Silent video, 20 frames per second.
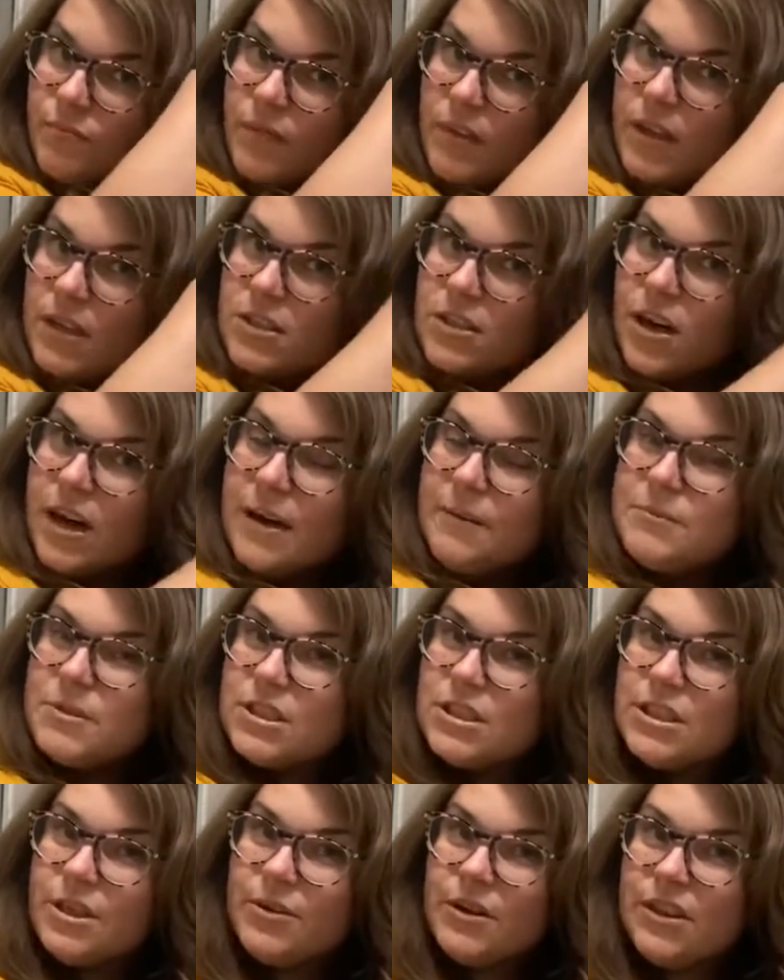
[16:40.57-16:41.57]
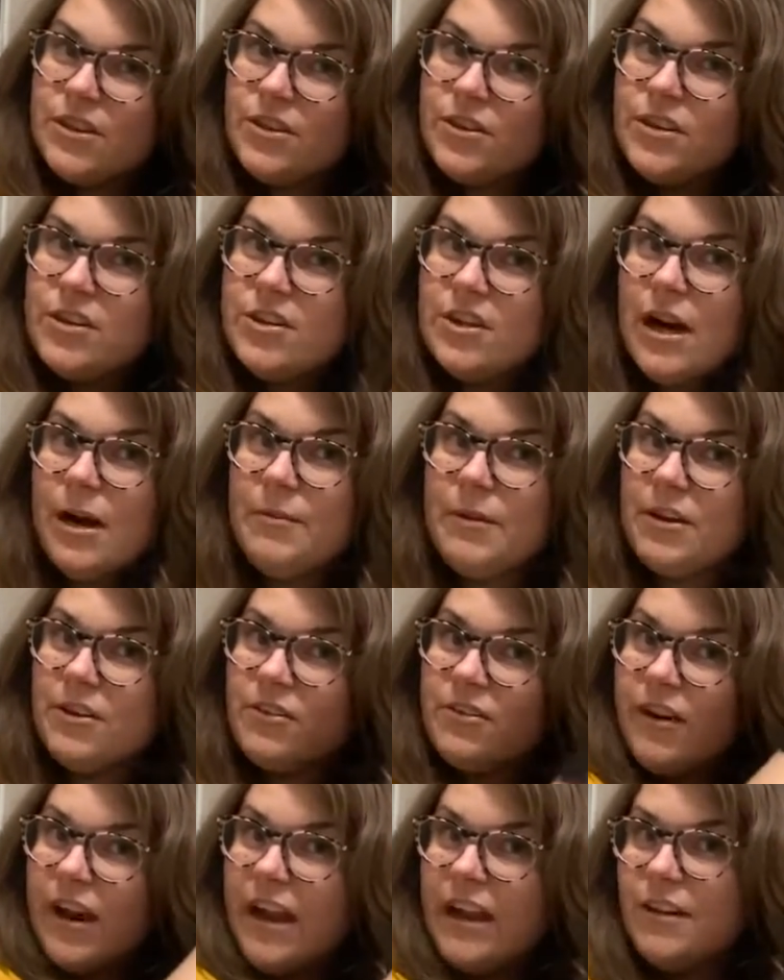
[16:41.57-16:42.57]
So I'm just going through and grabbing
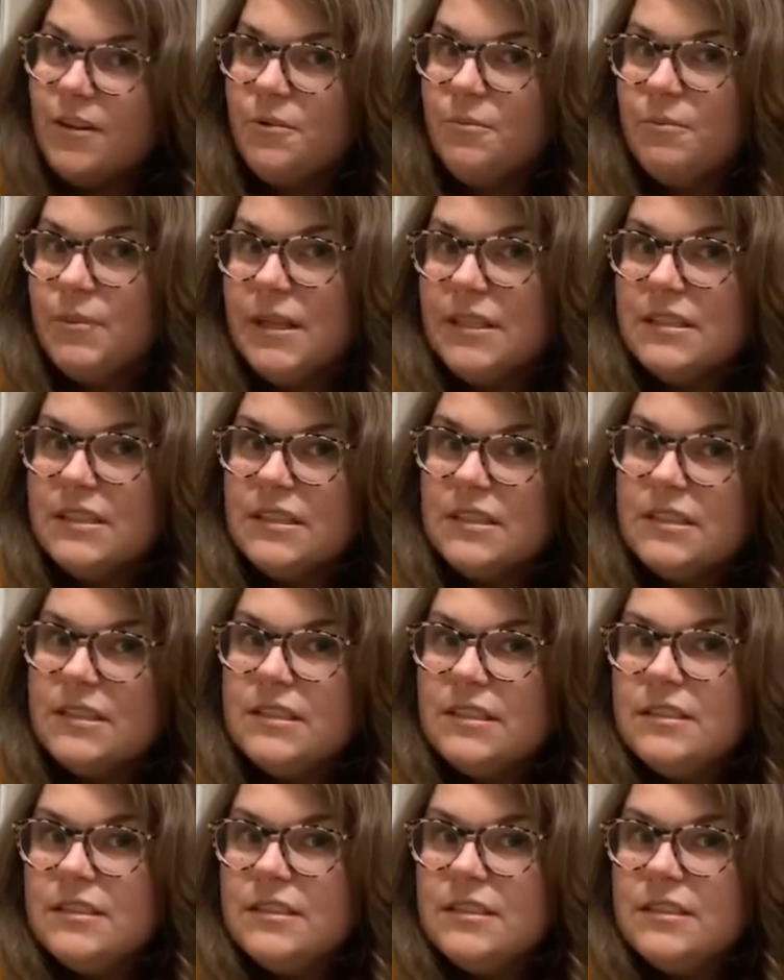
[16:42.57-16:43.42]
random pieces.